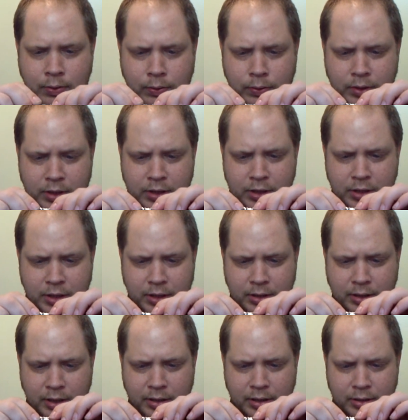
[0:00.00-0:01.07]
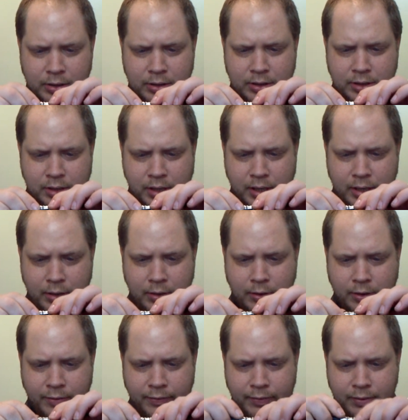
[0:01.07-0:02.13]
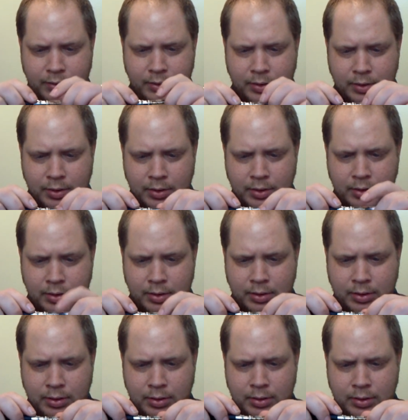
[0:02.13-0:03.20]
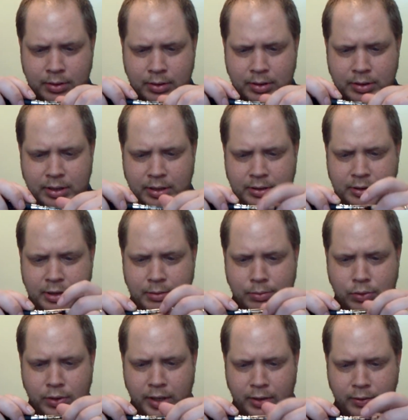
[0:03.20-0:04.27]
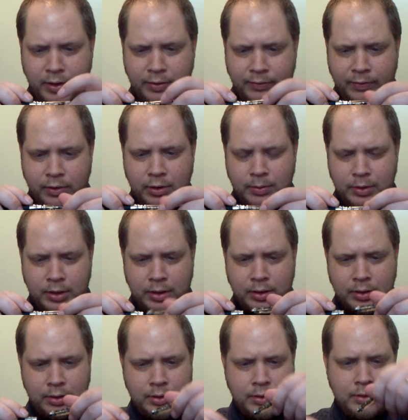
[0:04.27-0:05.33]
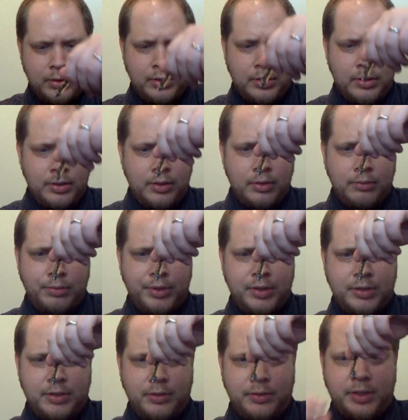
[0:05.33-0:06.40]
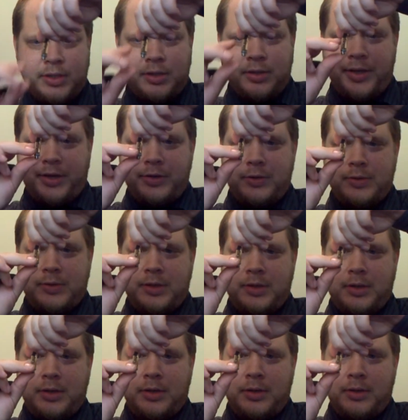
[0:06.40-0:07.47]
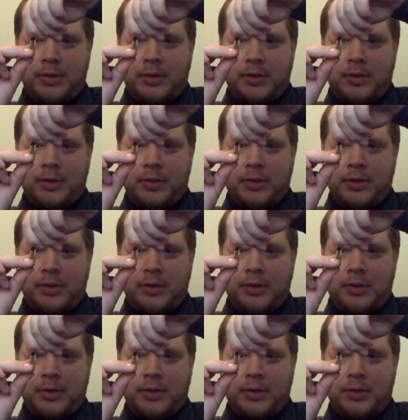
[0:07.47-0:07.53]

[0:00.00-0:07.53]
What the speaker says: holy shit, that thing just slid off. This thing's gonna break right in front of me. Please don't, that's a lot of juice in there.